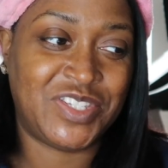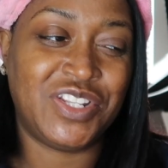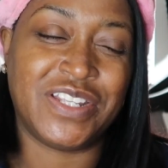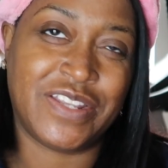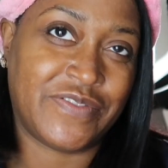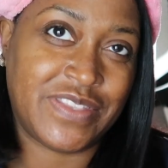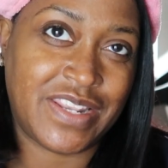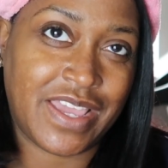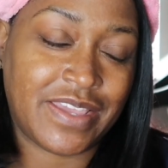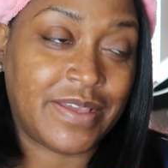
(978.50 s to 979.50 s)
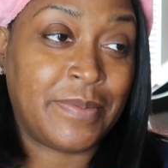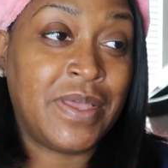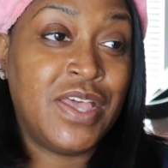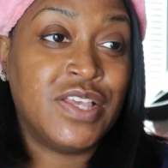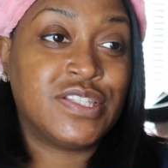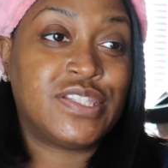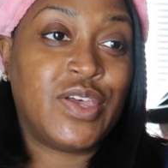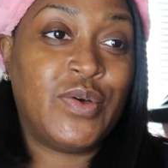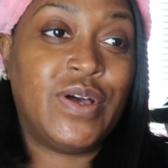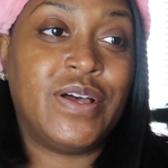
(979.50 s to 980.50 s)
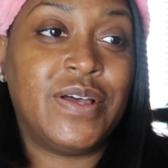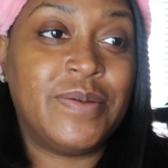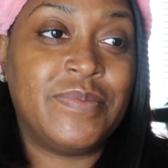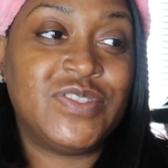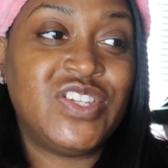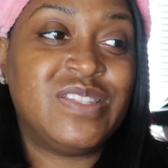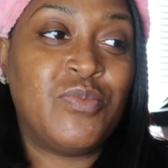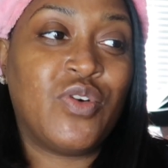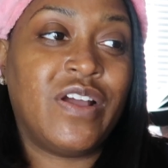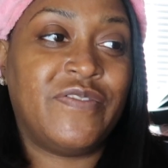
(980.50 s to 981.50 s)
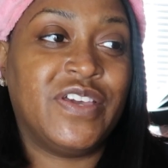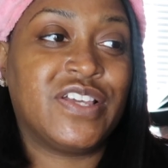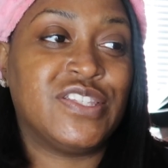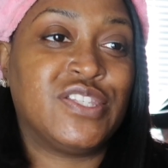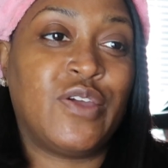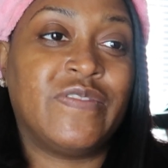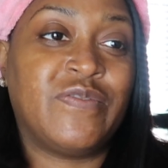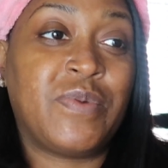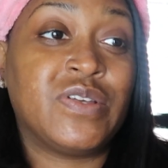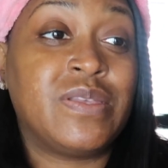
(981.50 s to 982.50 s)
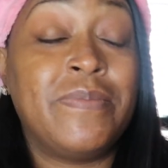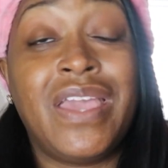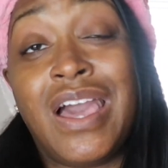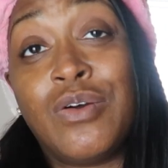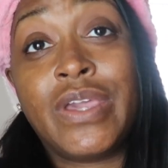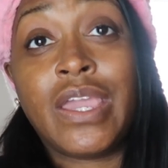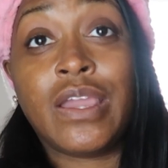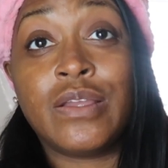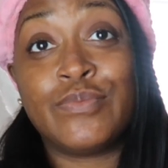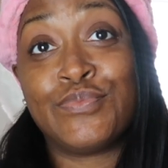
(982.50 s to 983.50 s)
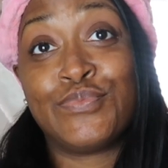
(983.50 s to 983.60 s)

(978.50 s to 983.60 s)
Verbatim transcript: She you a little different than I am. So um, she's more of the conservative person. Me, I don't care.